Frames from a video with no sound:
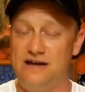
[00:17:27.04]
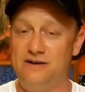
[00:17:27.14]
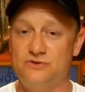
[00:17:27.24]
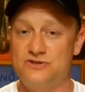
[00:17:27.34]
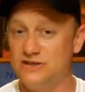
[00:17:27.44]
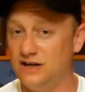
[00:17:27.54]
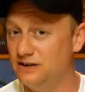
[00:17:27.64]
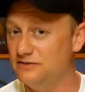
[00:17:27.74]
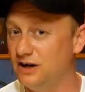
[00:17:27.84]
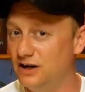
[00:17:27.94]
That was,
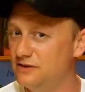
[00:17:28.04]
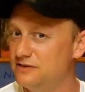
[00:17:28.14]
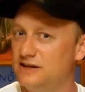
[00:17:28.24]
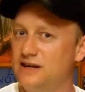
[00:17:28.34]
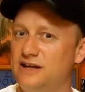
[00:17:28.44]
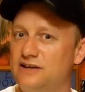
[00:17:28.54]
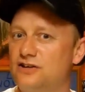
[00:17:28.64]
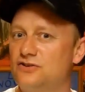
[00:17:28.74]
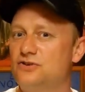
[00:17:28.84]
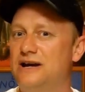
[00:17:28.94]
I don't, I don't think any
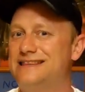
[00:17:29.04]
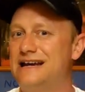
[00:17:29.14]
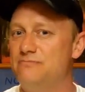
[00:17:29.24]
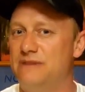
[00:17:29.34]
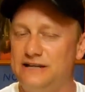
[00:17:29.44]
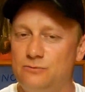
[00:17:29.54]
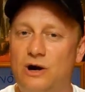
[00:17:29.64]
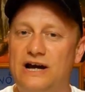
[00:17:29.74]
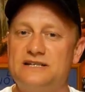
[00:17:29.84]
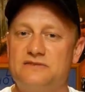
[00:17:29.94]
other console had that many
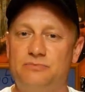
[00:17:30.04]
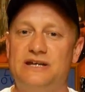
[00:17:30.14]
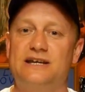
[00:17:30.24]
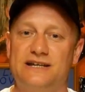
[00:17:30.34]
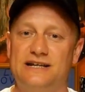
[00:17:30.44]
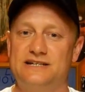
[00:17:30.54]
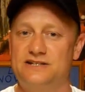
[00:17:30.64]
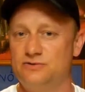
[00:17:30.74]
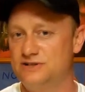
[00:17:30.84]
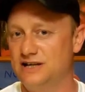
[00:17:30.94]
ways of being
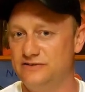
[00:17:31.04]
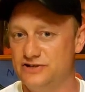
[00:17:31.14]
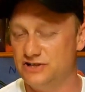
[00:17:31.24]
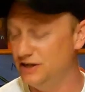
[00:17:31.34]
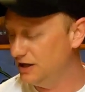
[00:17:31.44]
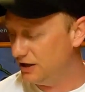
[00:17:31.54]
connected to a television.